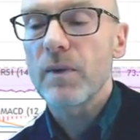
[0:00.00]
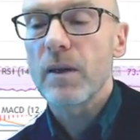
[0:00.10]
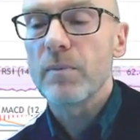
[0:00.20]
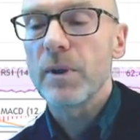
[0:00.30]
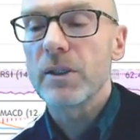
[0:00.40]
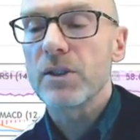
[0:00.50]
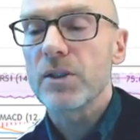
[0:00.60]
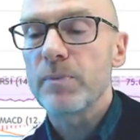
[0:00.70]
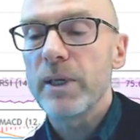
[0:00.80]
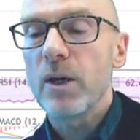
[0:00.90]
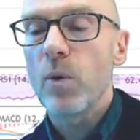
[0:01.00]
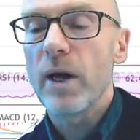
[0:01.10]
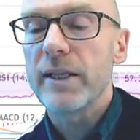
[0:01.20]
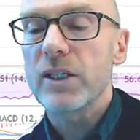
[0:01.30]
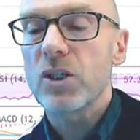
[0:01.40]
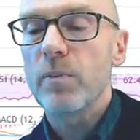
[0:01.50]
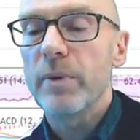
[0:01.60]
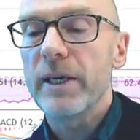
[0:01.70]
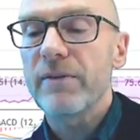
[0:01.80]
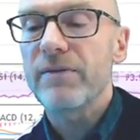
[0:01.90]
but be aware this could
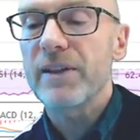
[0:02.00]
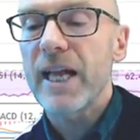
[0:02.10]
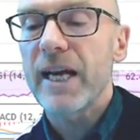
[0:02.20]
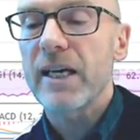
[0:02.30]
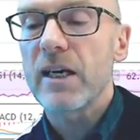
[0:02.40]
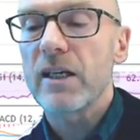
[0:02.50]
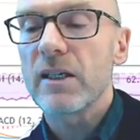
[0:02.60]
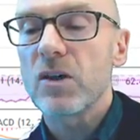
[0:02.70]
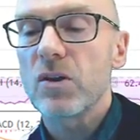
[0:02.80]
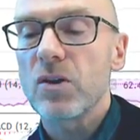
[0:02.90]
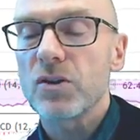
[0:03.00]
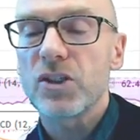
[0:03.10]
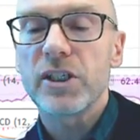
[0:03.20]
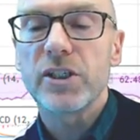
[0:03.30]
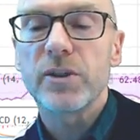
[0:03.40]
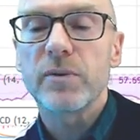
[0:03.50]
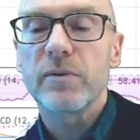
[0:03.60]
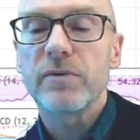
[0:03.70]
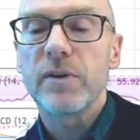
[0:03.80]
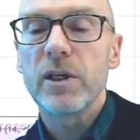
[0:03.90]
be a flag and could continue
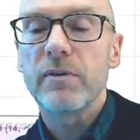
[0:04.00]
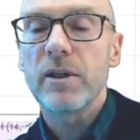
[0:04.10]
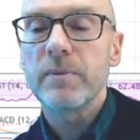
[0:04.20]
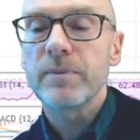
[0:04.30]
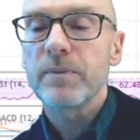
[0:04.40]
further.